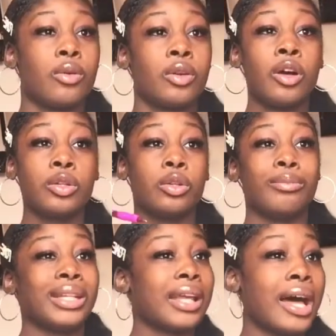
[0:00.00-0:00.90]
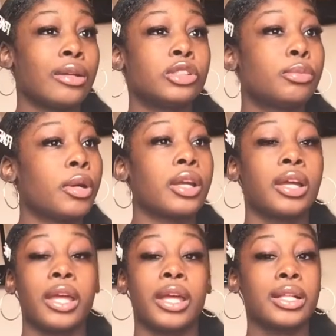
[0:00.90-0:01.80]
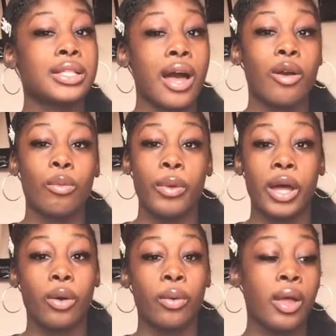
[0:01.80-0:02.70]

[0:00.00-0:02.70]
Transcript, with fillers: y'all can do mcdonald's burger king taco bell